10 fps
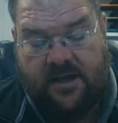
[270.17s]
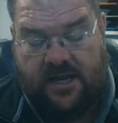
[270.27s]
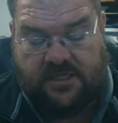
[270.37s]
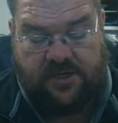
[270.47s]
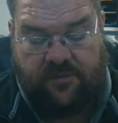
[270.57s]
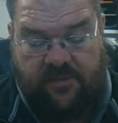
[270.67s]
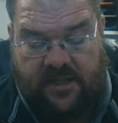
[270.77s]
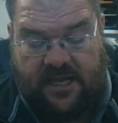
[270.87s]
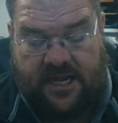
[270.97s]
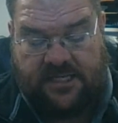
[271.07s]
In his
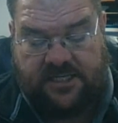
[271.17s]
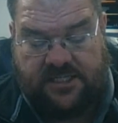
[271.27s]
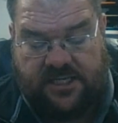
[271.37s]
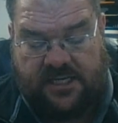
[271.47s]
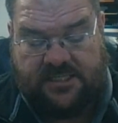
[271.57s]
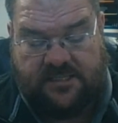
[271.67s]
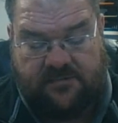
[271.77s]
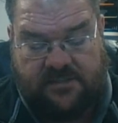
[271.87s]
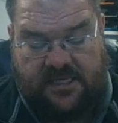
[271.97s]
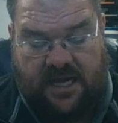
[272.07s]
humiliation, justice
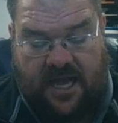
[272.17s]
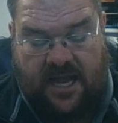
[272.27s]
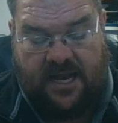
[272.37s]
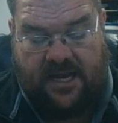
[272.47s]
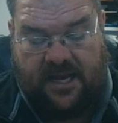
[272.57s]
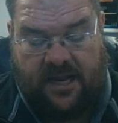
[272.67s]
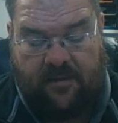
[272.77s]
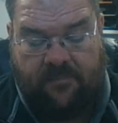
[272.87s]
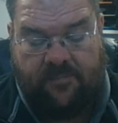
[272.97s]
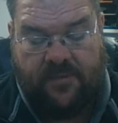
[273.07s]
was denied
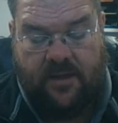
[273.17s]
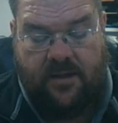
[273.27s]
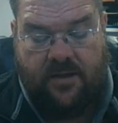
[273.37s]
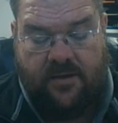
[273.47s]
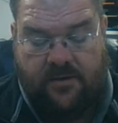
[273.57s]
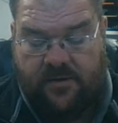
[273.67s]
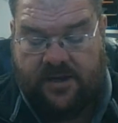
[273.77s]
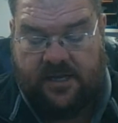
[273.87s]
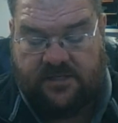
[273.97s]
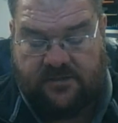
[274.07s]
him. Who
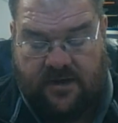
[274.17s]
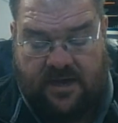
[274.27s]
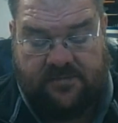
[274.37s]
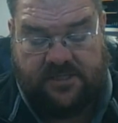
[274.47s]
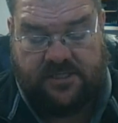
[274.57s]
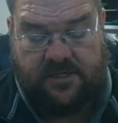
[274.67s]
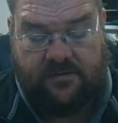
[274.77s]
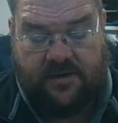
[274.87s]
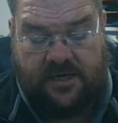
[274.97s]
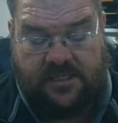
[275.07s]
can describe his
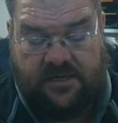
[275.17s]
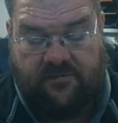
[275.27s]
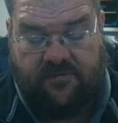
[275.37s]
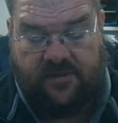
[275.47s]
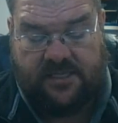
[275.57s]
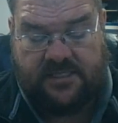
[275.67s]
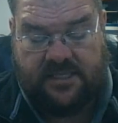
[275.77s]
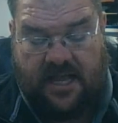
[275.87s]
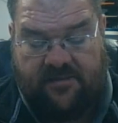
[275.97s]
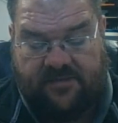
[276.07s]
generation? For this
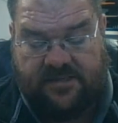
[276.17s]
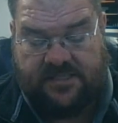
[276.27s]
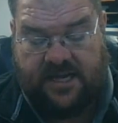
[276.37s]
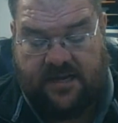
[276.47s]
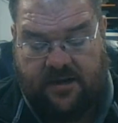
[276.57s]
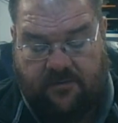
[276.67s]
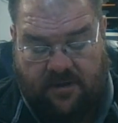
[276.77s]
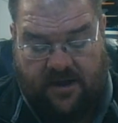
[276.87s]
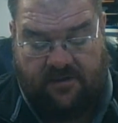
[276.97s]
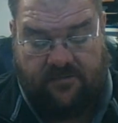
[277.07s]
life is taken
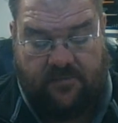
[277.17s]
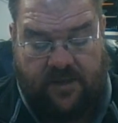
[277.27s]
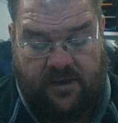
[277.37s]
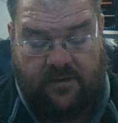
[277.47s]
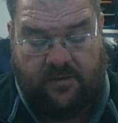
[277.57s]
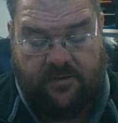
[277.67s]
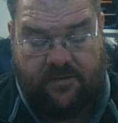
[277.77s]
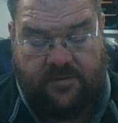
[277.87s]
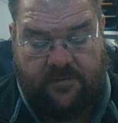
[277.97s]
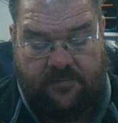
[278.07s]
away from the earth.
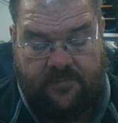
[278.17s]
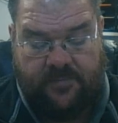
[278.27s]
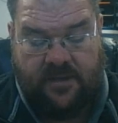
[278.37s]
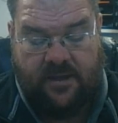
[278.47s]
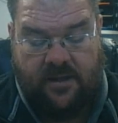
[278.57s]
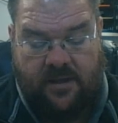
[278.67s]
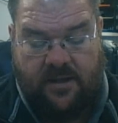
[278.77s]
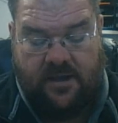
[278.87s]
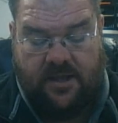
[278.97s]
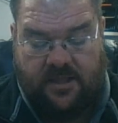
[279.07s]

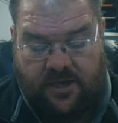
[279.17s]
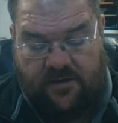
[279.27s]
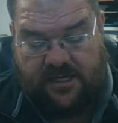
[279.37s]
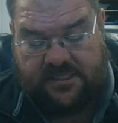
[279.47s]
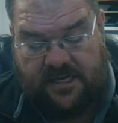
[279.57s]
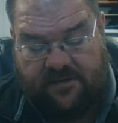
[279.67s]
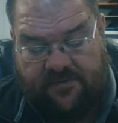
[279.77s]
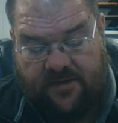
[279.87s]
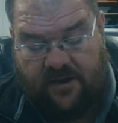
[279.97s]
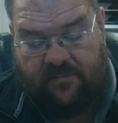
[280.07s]
And the eunuch said to
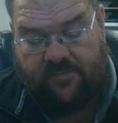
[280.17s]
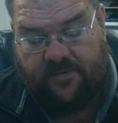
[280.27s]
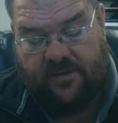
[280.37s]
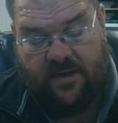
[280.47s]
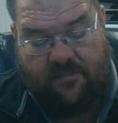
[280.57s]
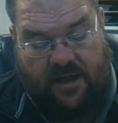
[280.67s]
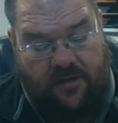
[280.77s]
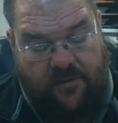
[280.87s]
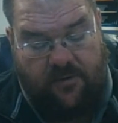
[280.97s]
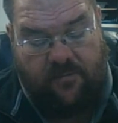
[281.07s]
Philip,
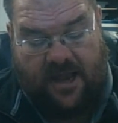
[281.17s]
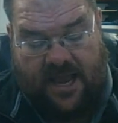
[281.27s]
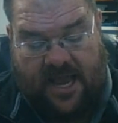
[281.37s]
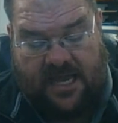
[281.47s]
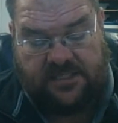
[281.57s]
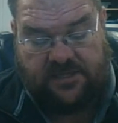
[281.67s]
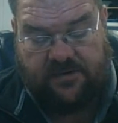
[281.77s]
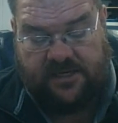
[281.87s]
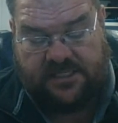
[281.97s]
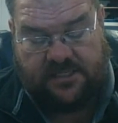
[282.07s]
About whom I ask
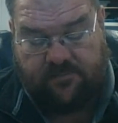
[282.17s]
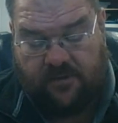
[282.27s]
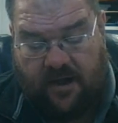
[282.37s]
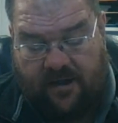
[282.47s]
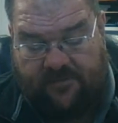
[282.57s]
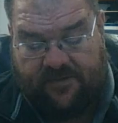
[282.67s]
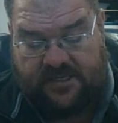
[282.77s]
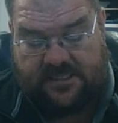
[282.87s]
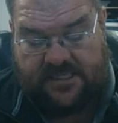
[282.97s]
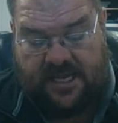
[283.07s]
you, does this
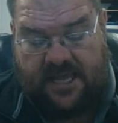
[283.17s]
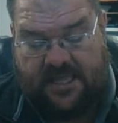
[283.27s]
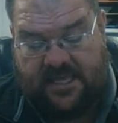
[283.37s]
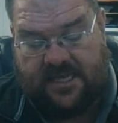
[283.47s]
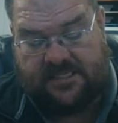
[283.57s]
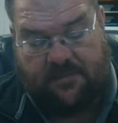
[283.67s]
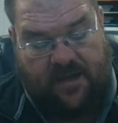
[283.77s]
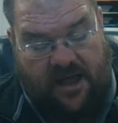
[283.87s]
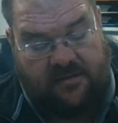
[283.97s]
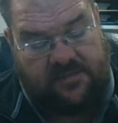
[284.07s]
prophet say this,
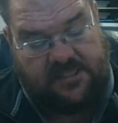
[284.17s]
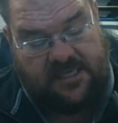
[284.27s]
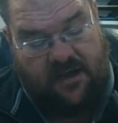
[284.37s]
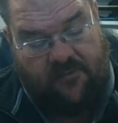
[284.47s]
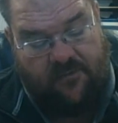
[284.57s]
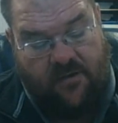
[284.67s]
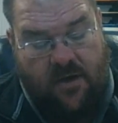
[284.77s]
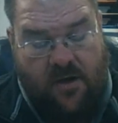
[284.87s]
about himself